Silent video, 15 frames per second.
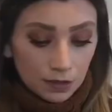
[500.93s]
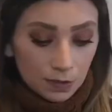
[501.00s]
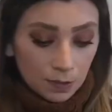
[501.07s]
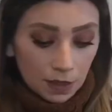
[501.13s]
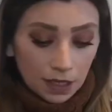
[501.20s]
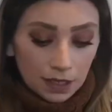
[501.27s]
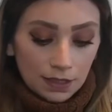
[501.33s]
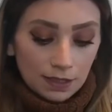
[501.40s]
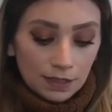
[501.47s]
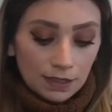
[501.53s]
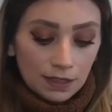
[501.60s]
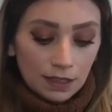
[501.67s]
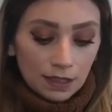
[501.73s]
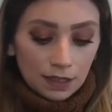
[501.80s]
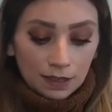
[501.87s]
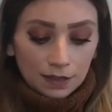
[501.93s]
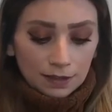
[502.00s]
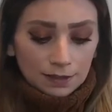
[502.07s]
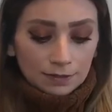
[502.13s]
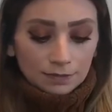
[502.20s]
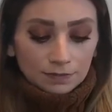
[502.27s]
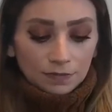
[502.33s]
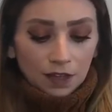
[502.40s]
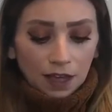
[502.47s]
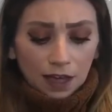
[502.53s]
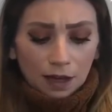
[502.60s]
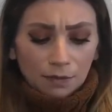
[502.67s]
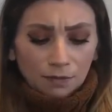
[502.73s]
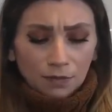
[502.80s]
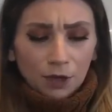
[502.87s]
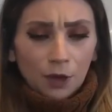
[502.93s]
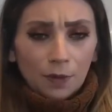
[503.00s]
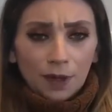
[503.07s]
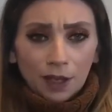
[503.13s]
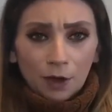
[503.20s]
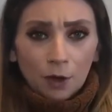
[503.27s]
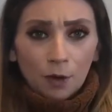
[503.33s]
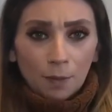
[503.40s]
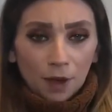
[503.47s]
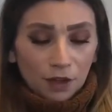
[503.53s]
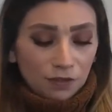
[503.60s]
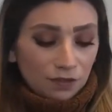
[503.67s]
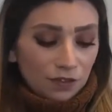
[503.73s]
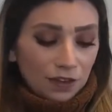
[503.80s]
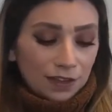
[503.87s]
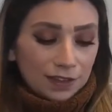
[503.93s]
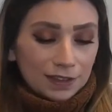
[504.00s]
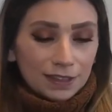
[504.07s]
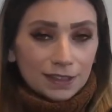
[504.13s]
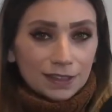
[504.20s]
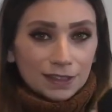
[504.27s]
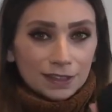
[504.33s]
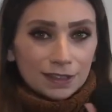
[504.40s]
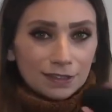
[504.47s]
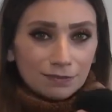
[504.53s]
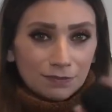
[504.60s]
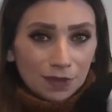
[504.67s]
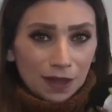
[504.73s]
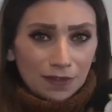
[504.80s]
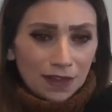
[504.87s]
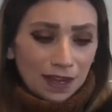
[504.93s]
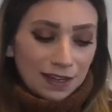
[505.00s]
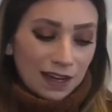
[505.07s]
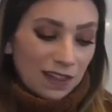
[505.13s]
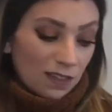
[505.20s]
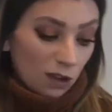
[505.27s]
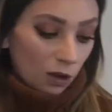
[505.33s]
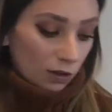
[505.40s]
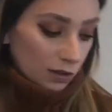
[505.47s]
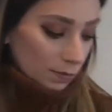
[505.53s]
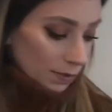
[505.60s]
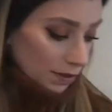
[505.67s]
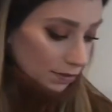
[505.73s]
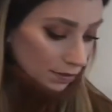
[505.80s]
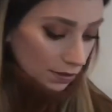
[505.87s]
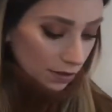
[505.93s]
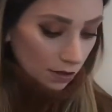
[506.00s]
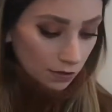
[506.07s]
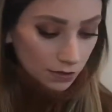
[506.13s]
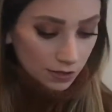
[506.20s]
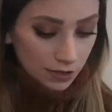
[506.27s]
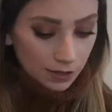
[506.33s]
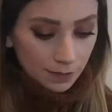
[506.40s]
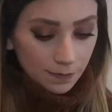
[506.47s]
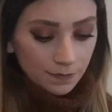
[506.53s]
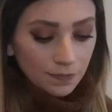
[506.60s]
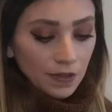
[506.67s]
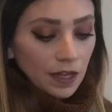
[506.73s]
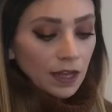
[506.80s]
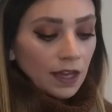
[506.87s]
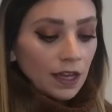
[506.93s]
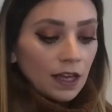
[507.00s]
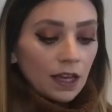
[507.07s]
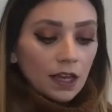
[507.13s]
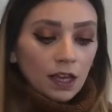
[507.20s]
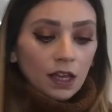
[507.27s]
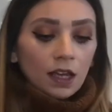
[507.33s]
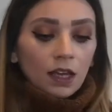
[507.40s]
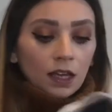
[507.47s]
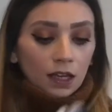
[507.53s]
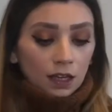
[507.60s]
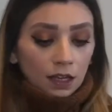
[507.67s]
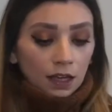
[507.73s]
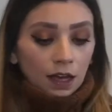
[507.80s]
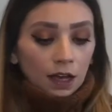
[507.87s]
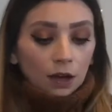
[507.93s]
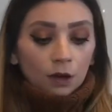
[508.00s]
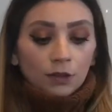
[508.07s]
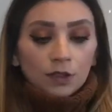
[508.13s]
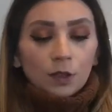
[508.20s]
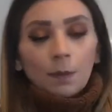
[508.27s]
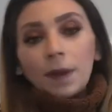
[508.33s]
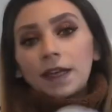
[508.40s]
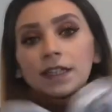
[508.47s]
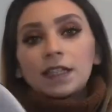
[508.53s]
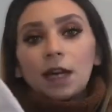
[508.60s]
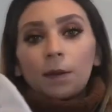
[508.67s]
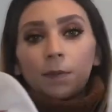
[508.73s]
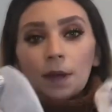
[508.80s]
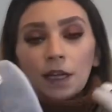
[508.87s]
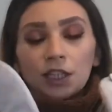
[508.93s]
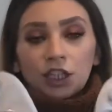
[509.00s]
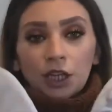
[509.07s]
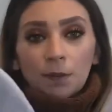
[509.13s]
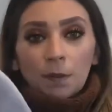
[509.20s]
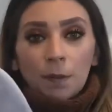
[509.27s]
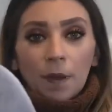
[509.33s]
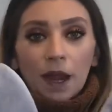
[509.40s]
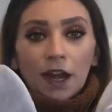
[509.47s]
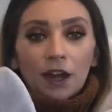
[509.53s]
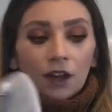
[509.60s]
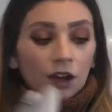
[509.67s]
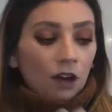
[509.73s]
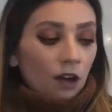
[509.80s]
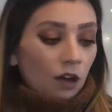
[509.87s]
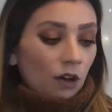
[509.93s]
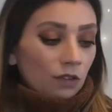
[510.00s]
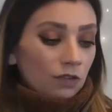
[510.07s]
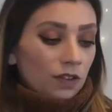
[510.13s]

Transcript: because going home outfit and then in the hospital socks. I also picked up a cheap pair of